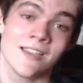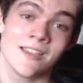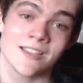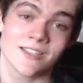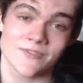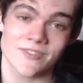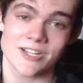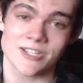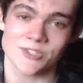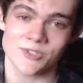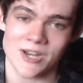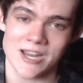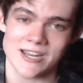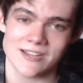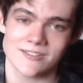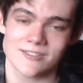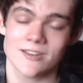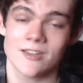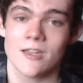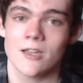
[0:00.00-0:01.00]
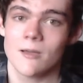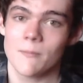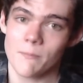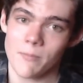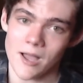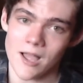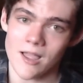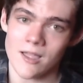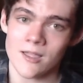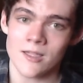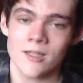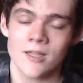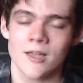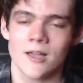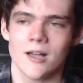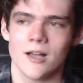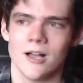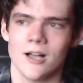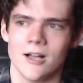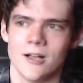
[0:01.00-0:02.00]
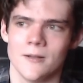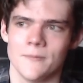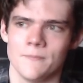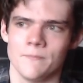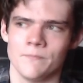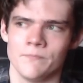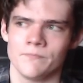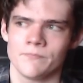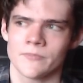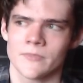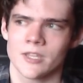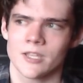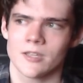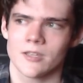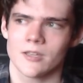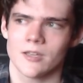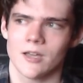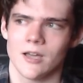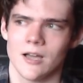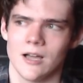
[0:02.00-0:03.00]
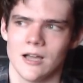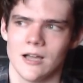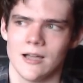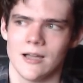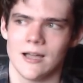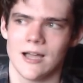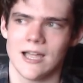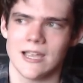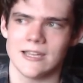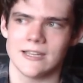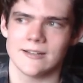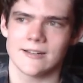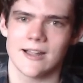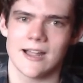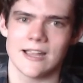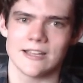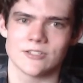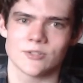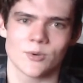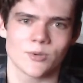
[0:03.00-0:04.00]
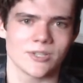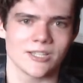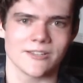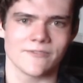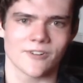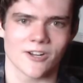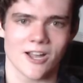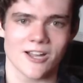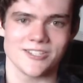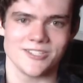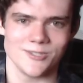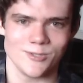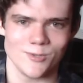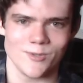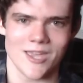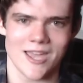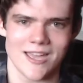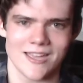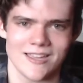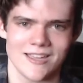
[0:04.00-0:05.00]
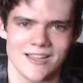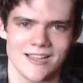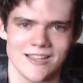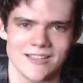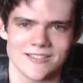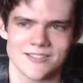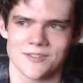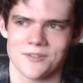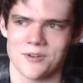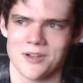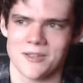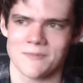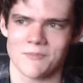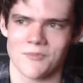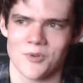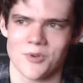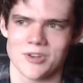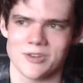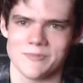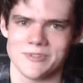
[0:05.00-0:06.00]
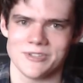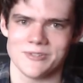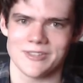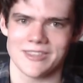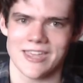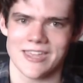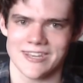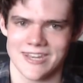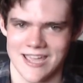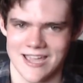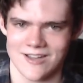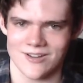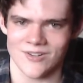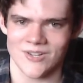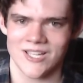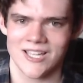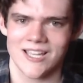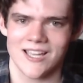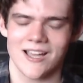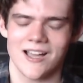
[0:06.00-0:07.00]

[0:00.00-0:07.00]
It's very strange, but I totally forgot to do that, so I'm going to be doing that now.